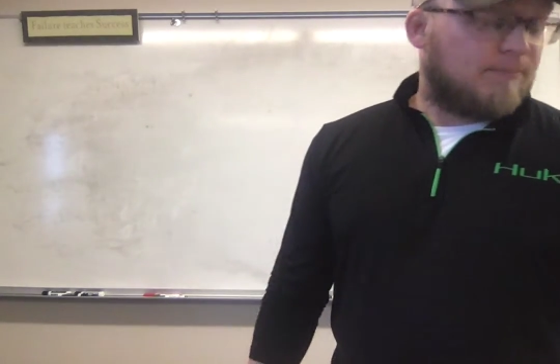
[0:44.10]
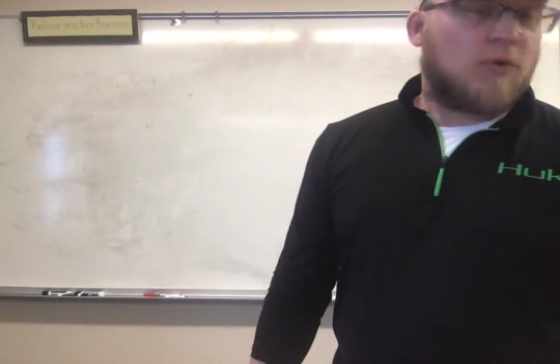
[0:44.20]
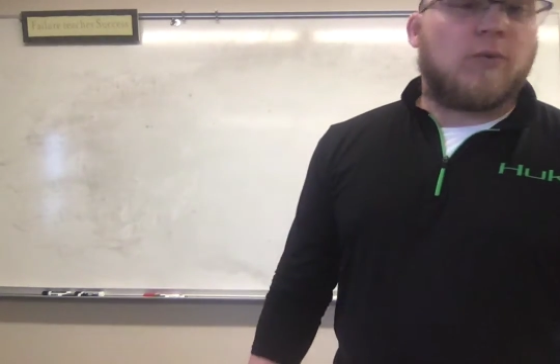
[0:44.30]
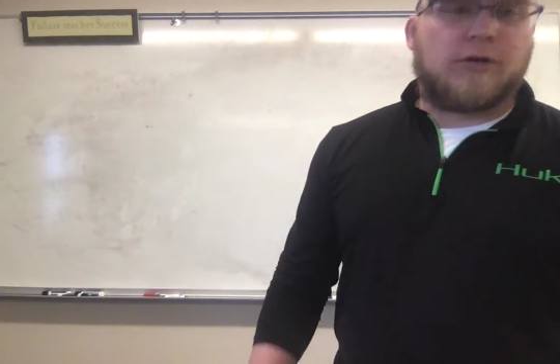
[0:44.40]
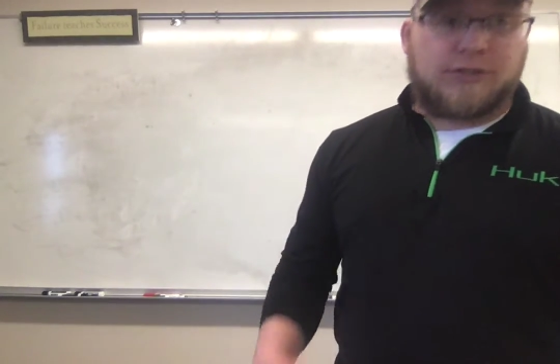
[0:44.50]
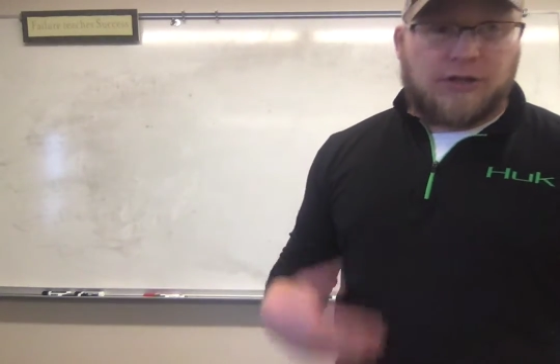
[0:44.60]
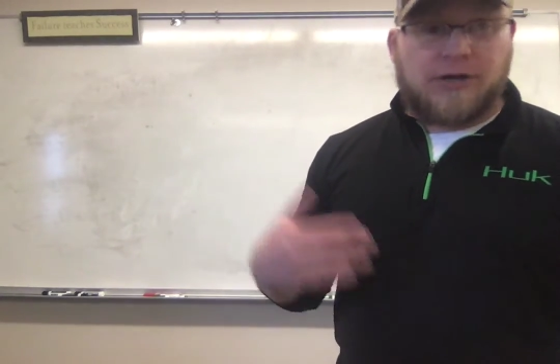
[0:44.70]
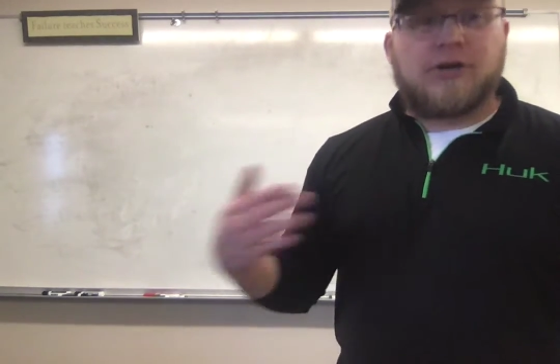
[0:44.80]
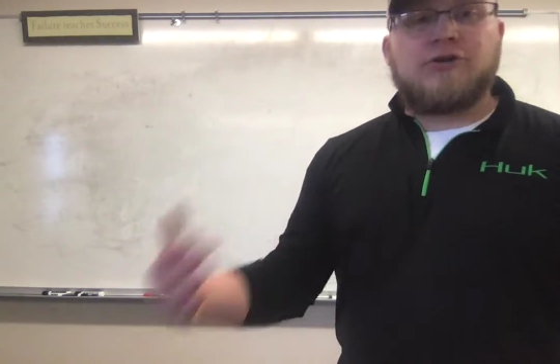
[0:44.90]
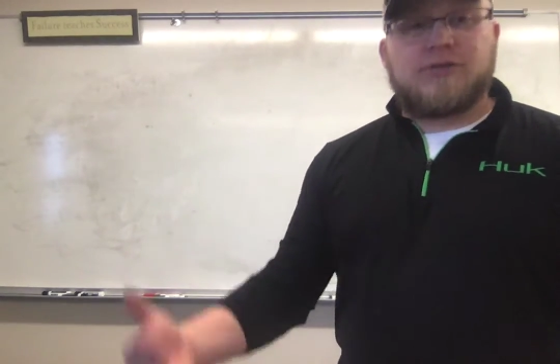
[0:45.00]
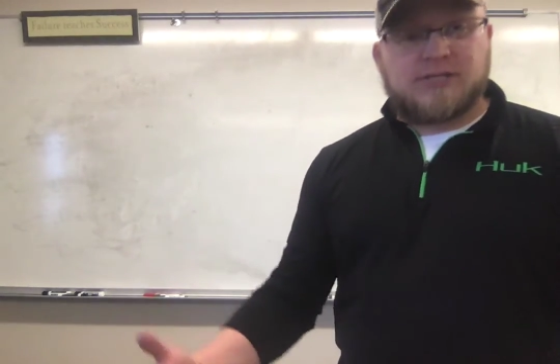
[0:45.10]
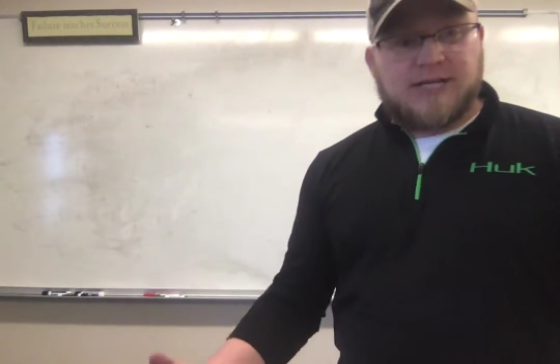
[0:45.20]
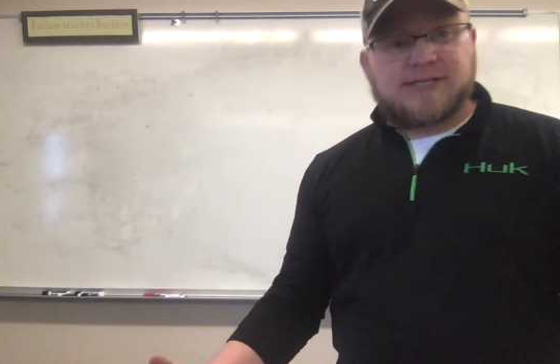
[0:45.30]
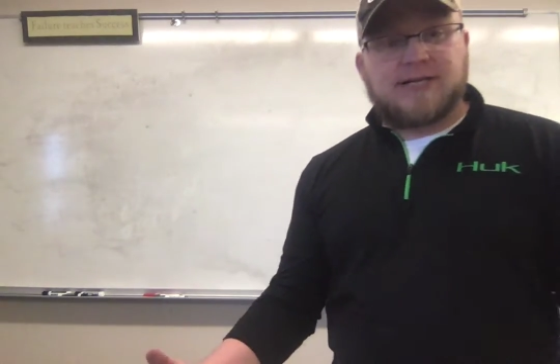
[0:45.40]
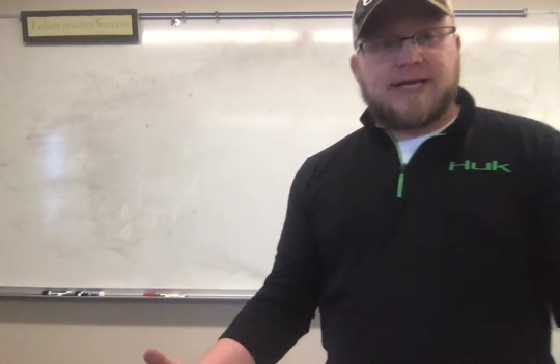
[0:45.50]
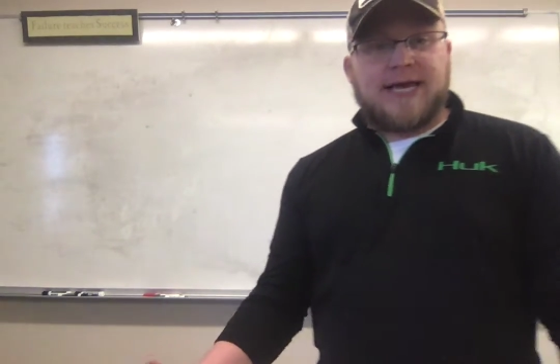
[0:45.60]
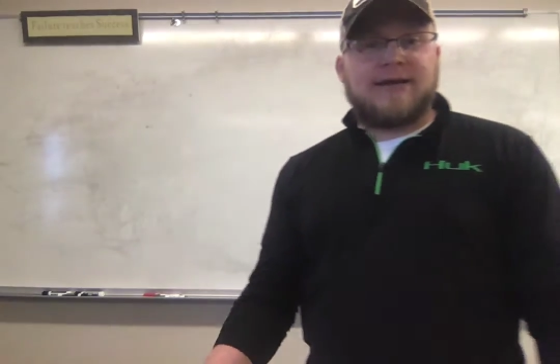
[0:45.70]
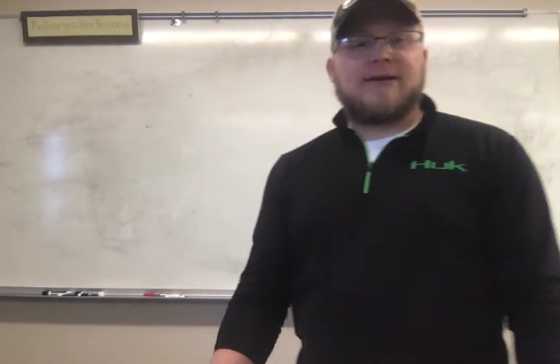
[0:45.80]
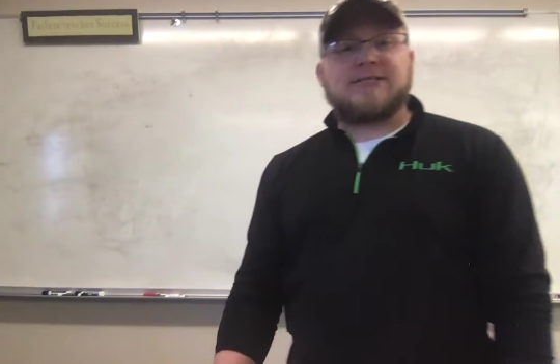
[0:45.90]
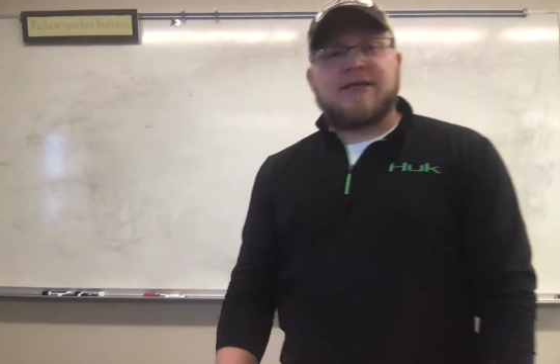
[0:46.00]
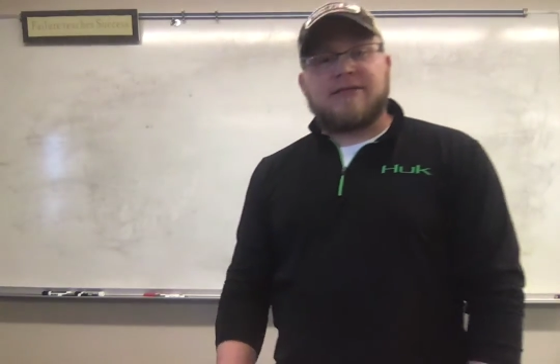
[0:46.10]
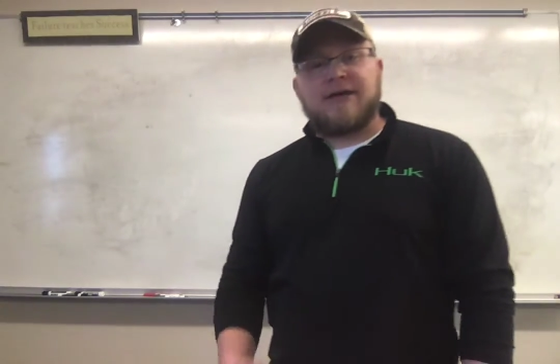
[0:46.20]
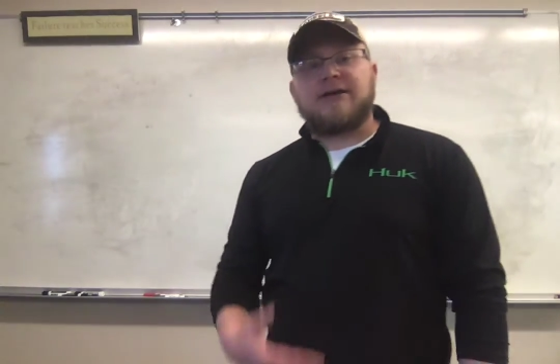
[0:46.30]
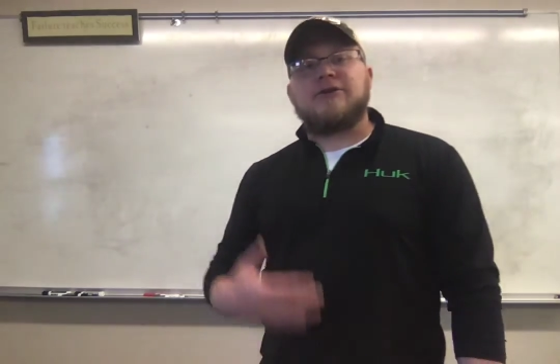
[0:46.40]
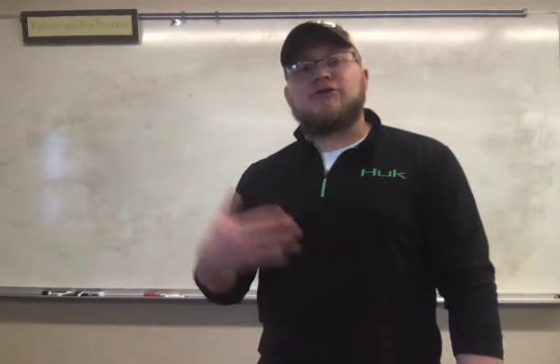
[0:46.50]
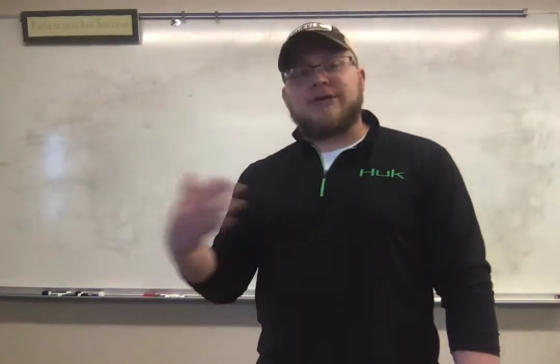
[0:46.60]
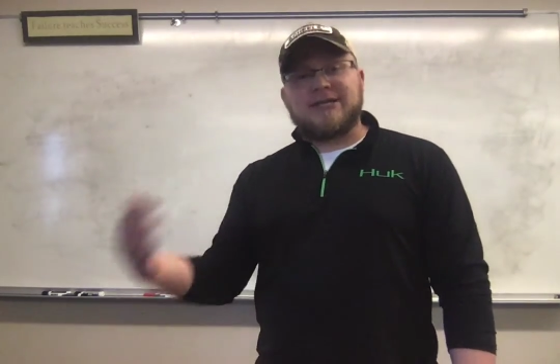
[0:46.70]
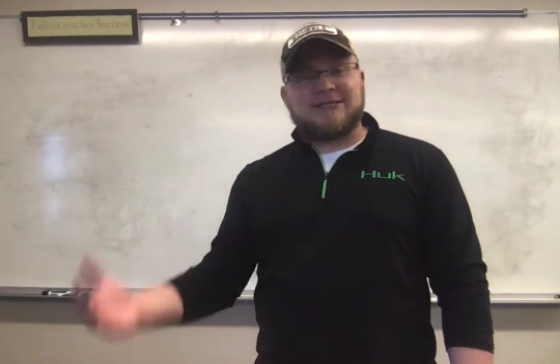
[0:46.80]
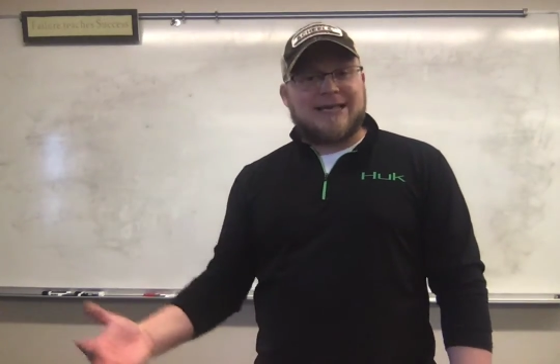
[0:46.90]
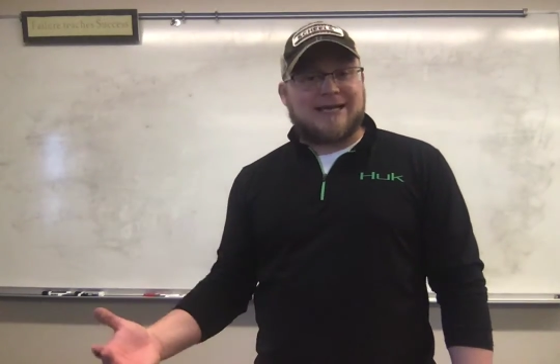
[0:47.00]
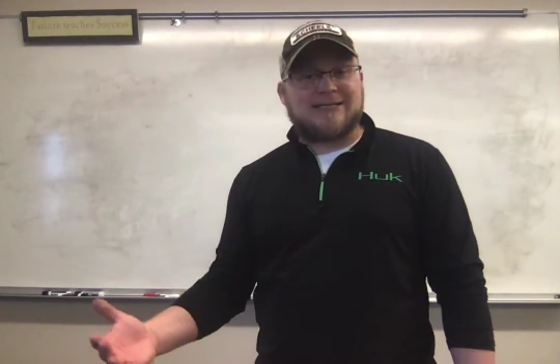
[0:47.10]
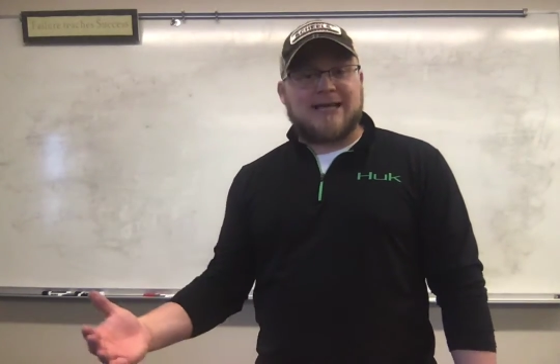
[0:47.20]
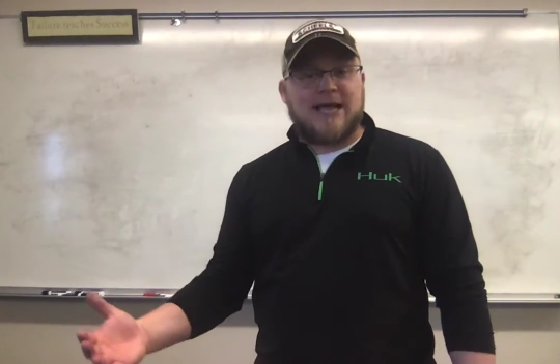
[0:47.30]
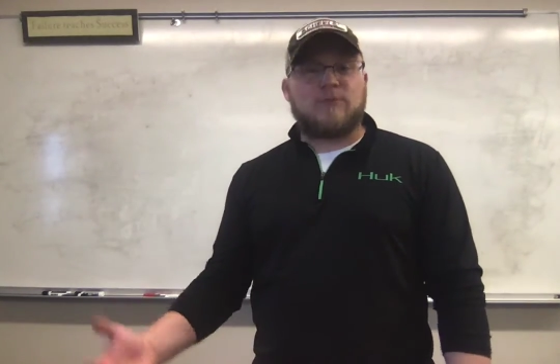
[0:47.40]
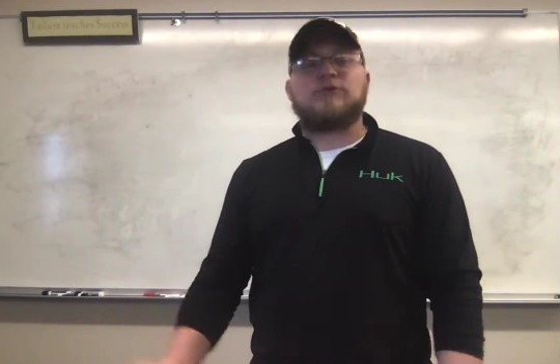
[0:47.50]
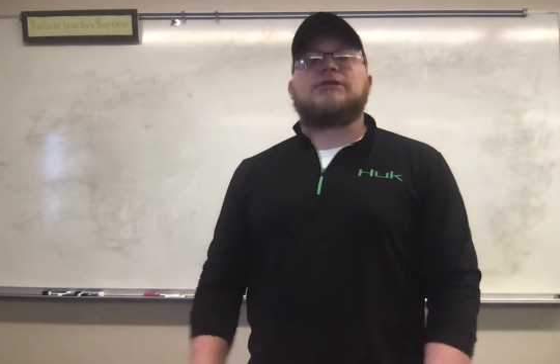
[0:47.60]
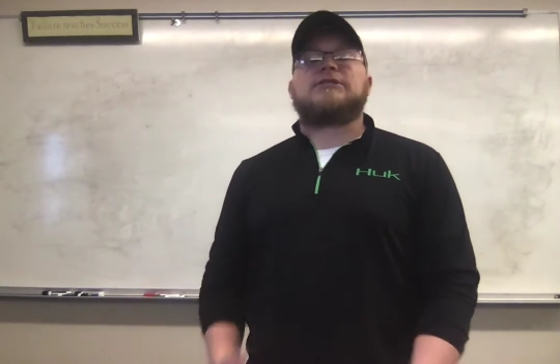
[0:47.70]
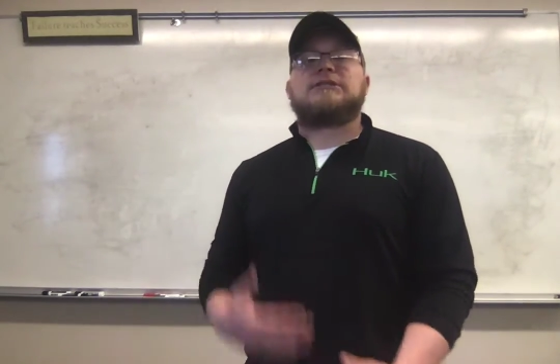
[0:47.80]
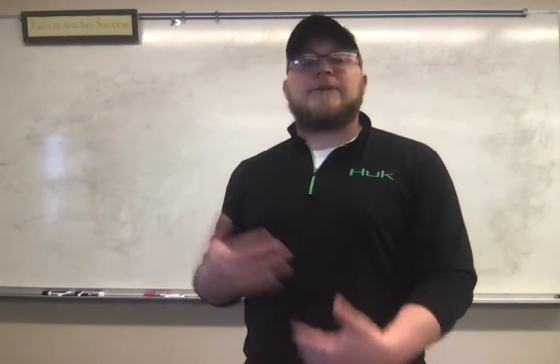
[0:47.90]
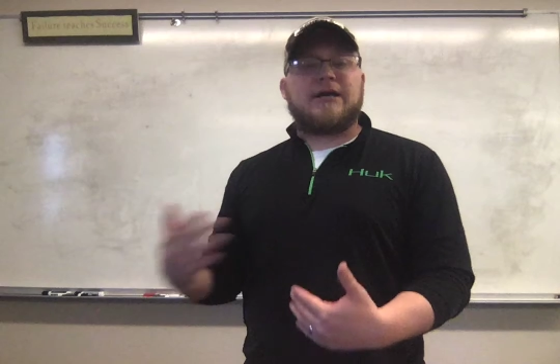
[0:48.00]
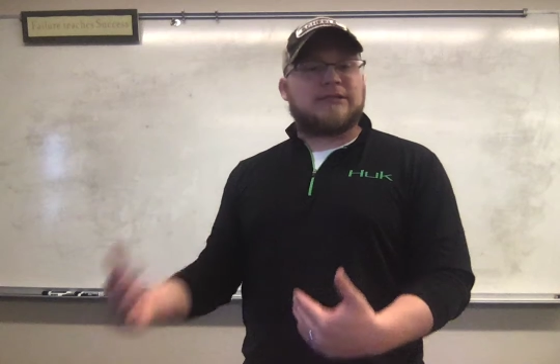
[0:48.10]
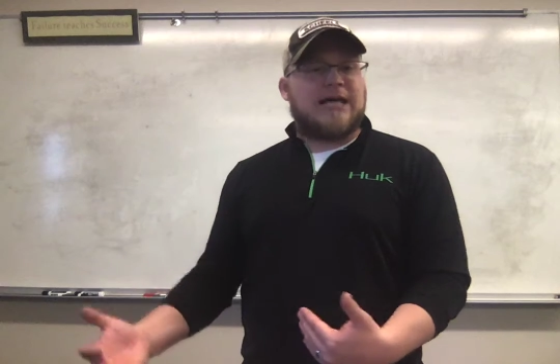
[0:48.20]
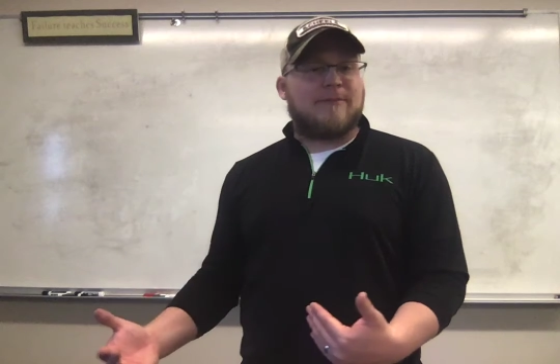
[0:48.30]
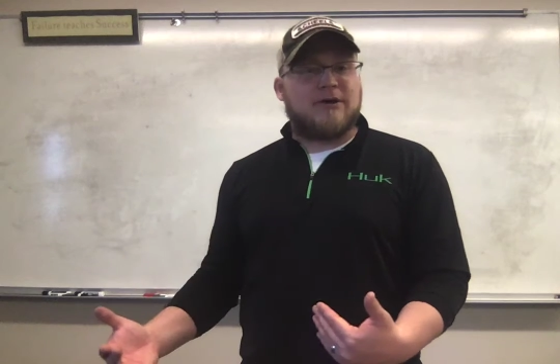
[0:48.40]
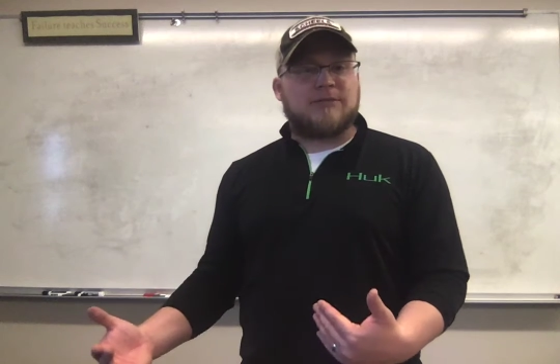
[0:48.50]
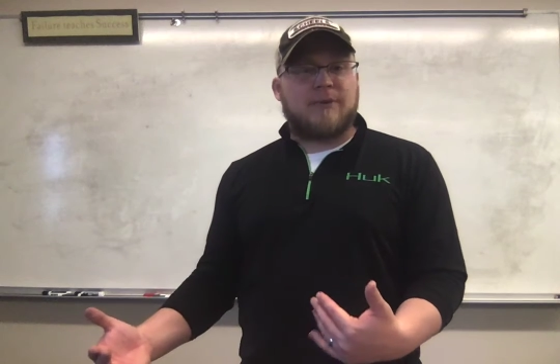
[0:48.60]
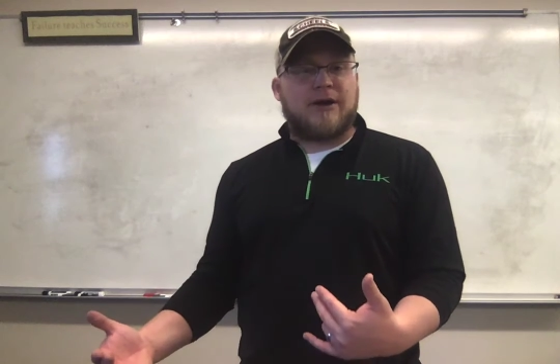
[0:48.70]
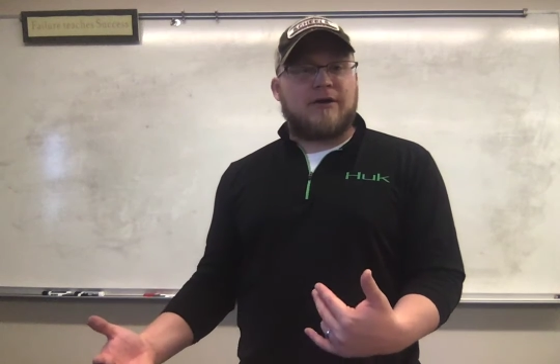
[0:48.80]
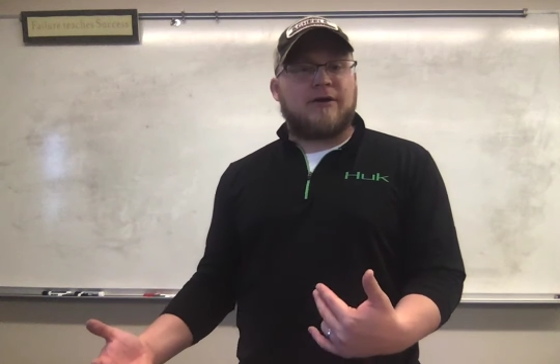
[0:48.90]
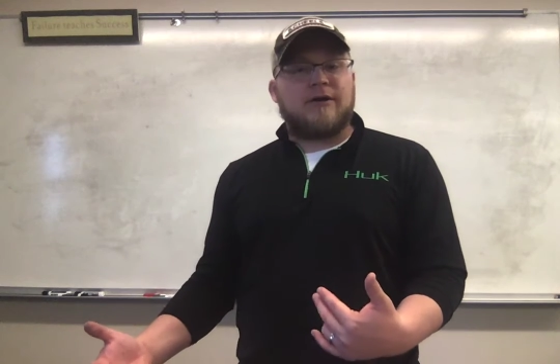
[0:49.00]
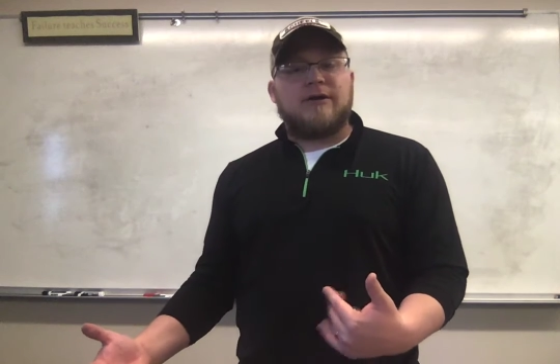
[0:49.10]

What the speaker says: We're still going to do this lesson again because I think doing it a second time will just make us that much better,